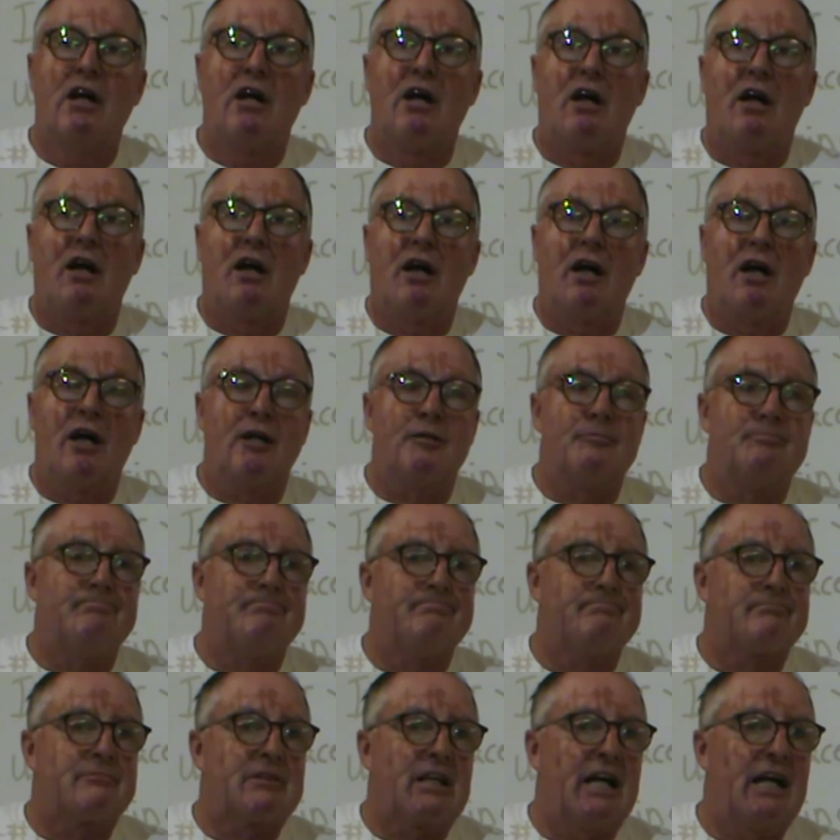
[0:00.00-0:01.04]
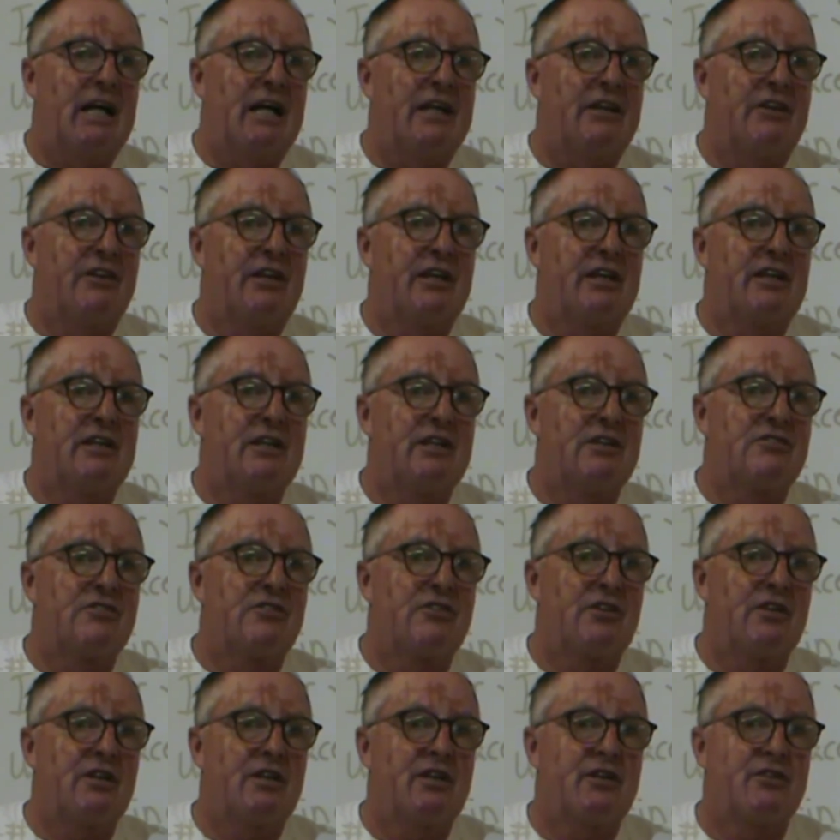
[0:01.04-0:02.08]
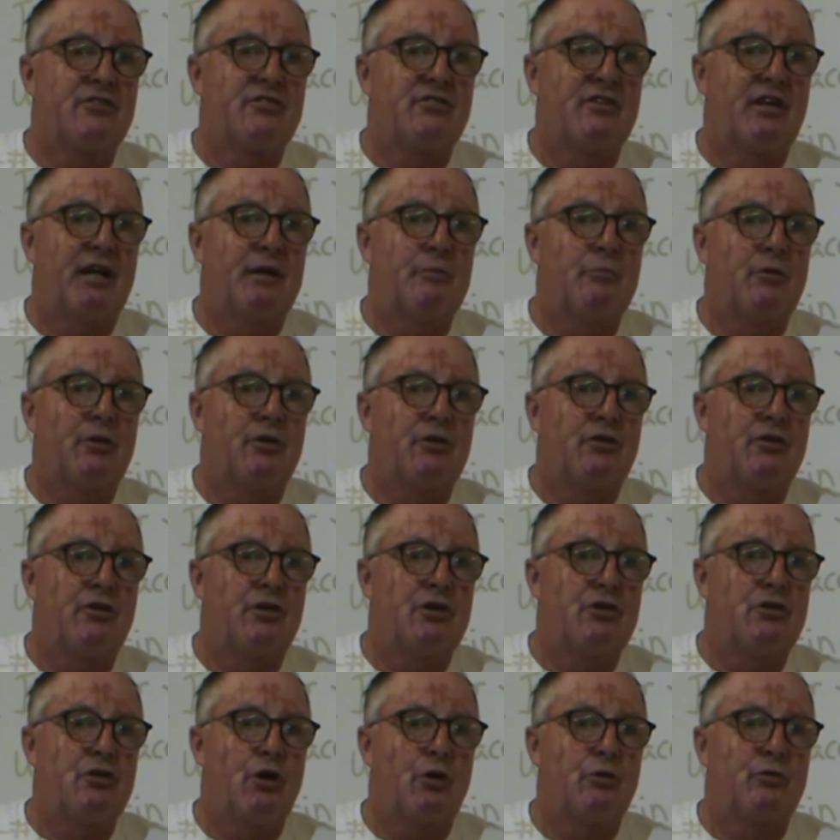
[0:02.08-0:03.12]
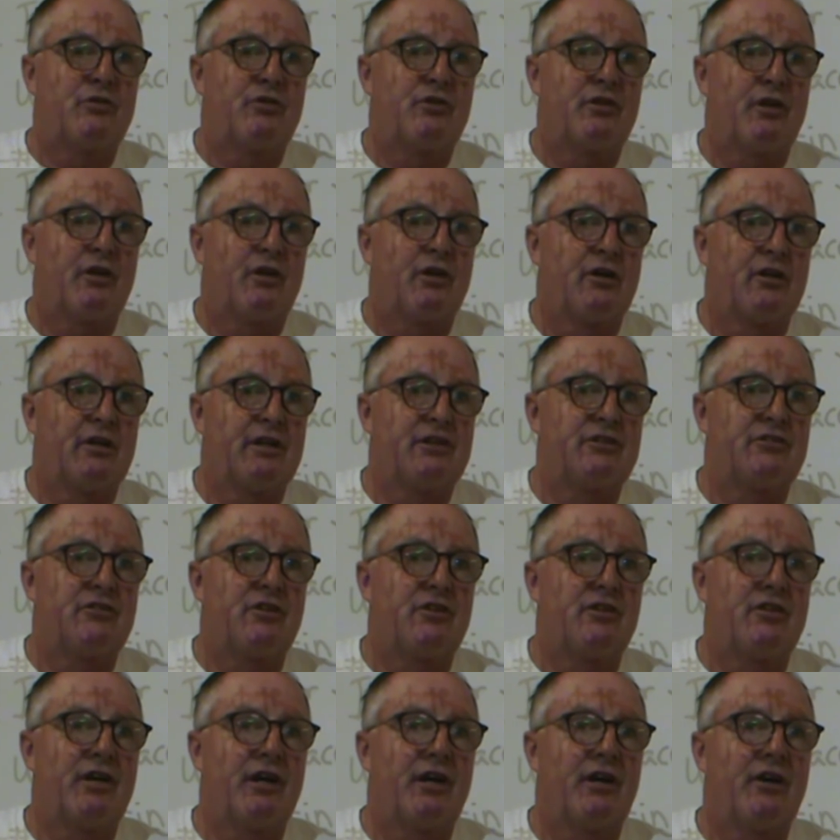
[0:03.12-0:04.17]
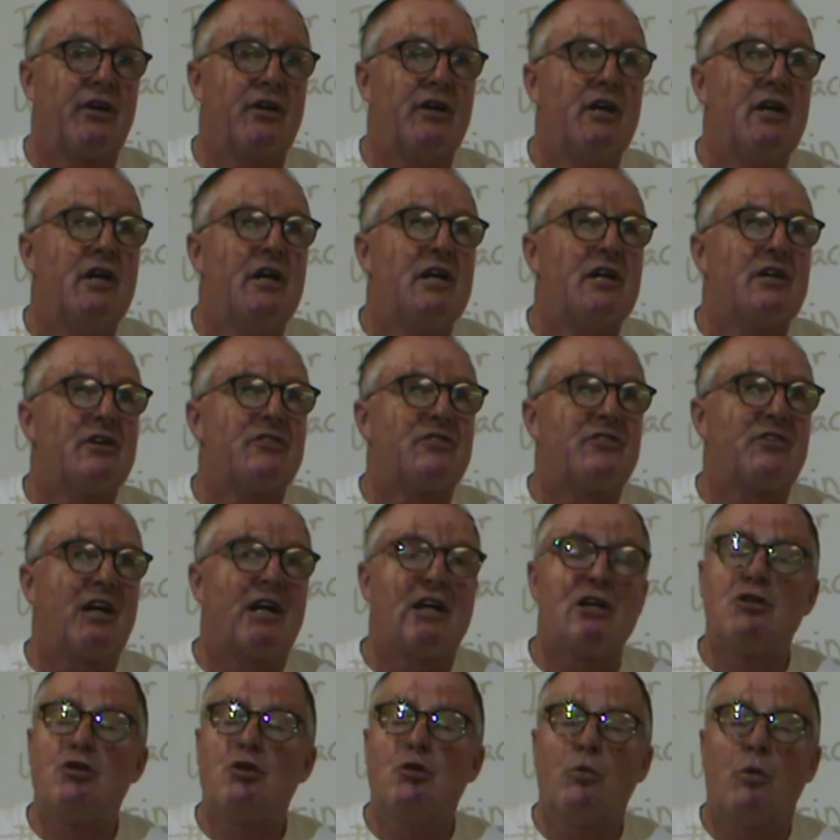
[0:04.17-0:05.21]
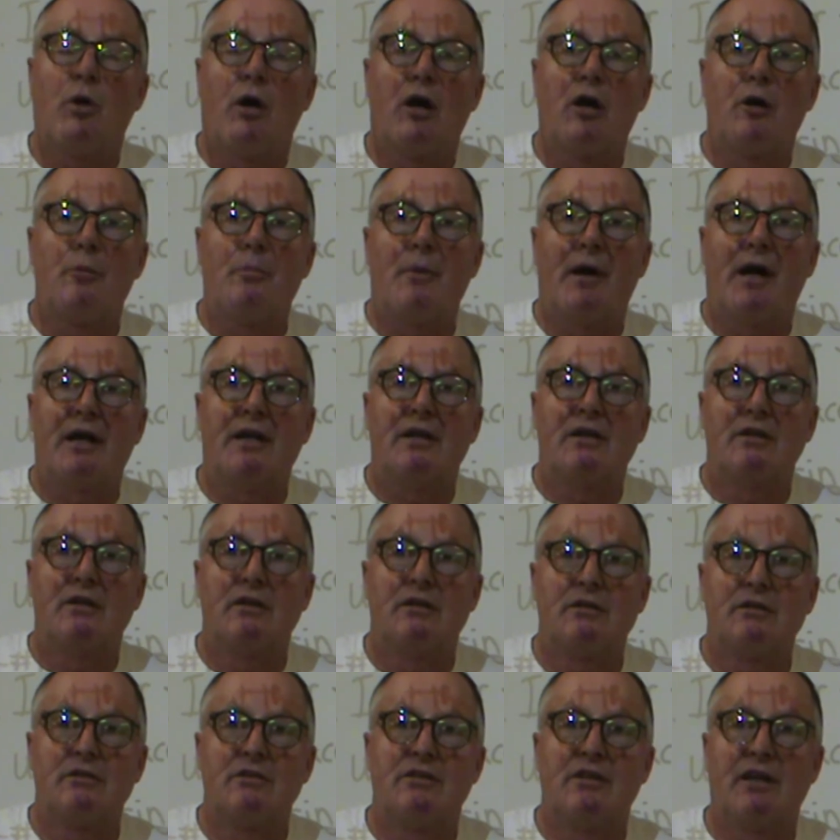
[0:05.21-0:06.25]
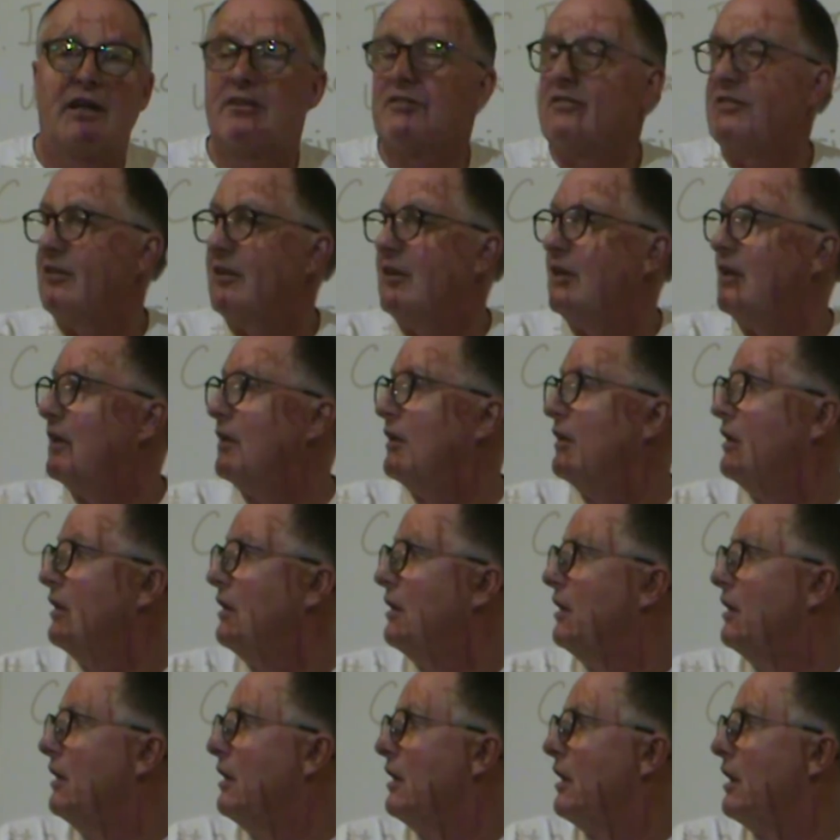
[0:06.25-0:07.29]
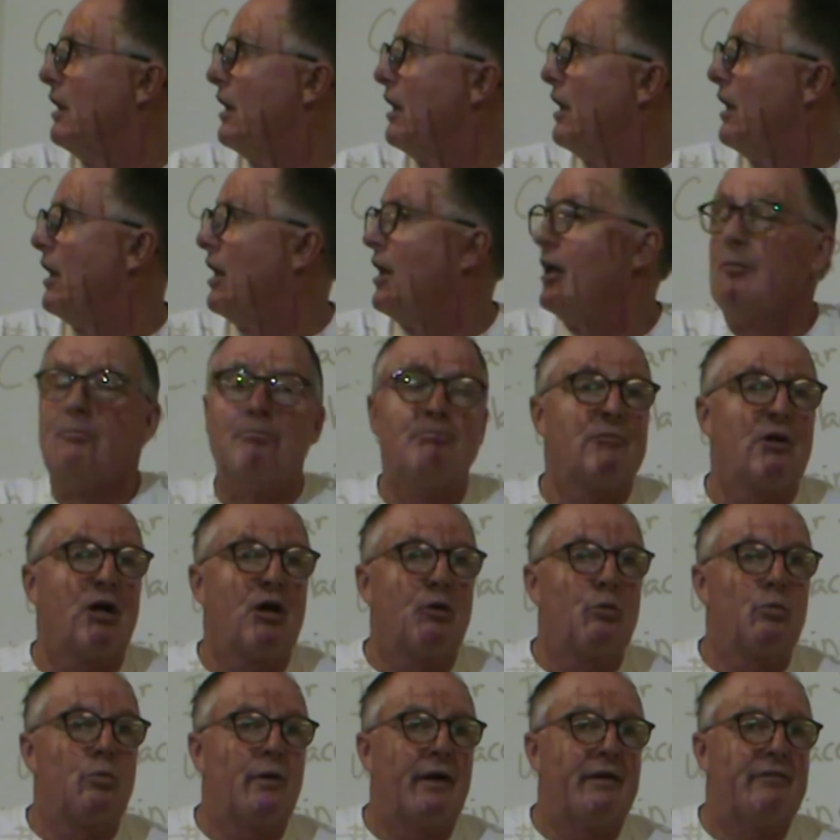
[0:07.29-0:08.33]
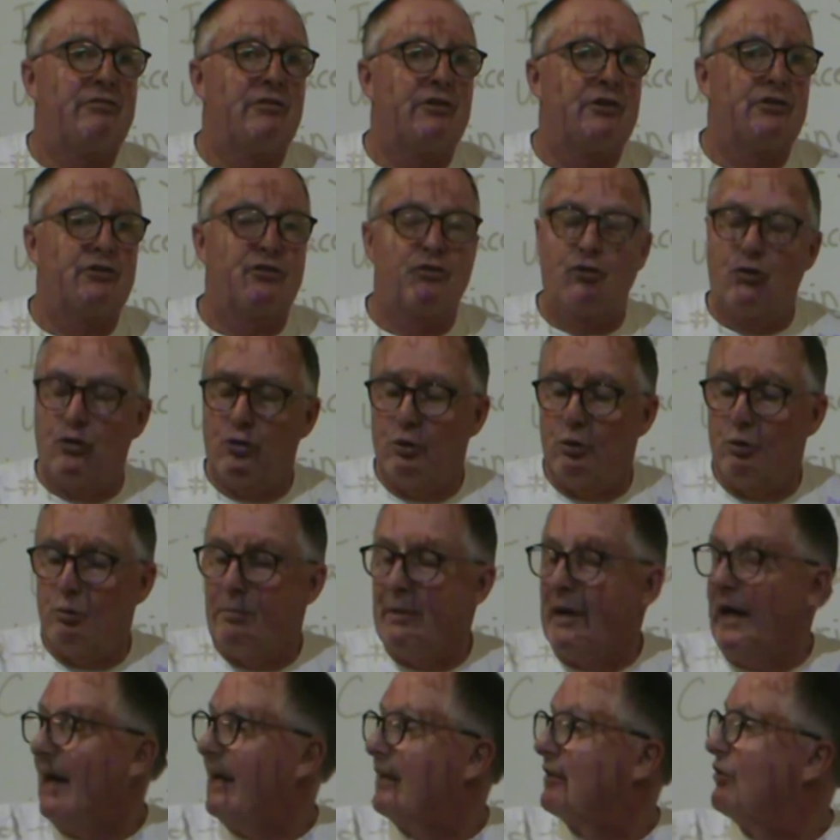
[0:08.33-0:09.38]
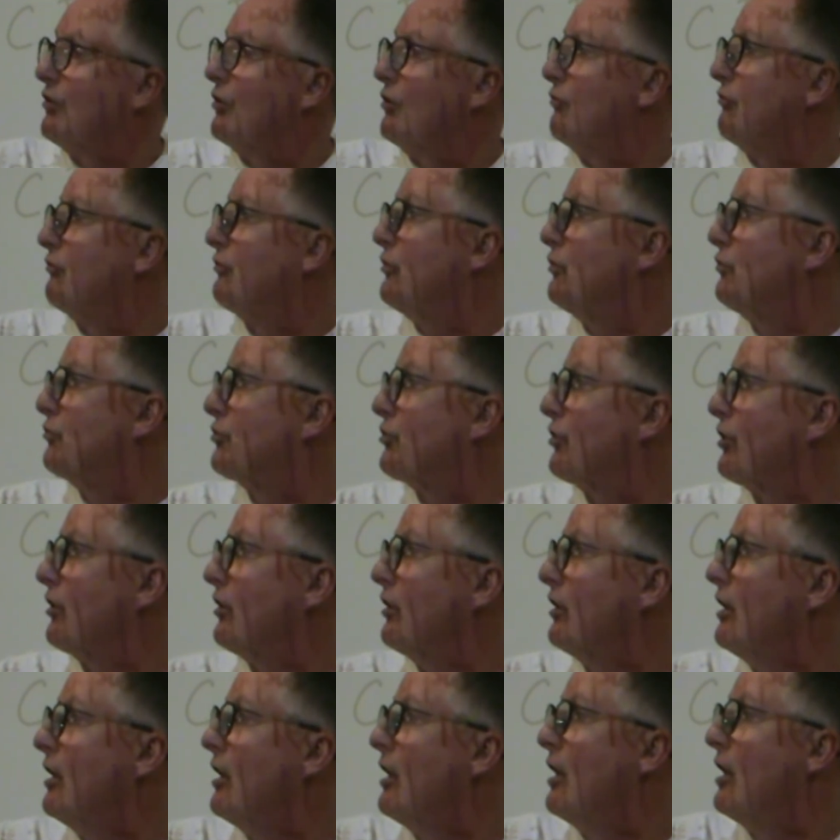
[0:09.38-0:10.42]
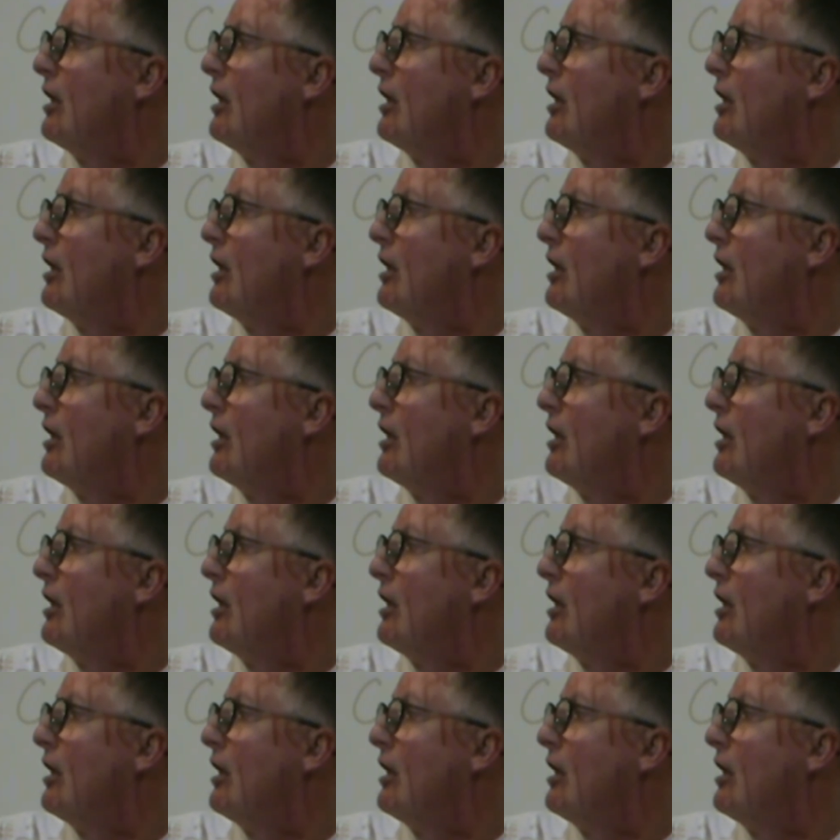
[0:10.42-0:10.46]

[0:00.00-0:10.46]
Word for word: Um, I think it's the assignment, the notes that are listed there say you are my density um, a reference to Back to the Future.